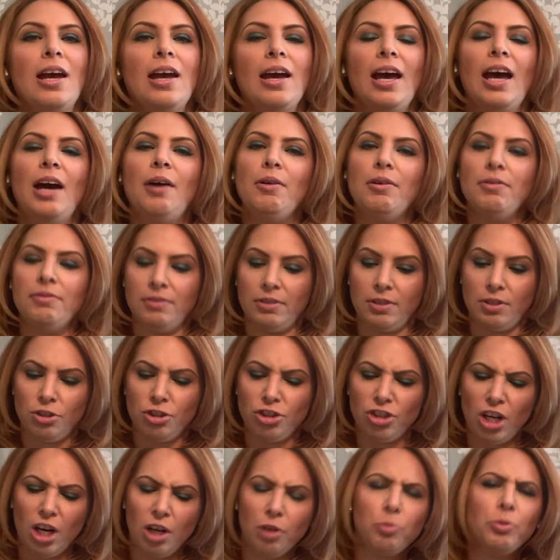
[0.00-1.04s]
However,
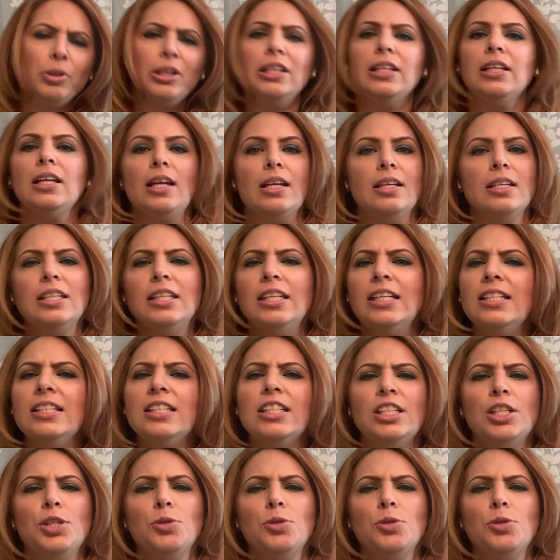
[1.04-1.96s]
there's not really a need to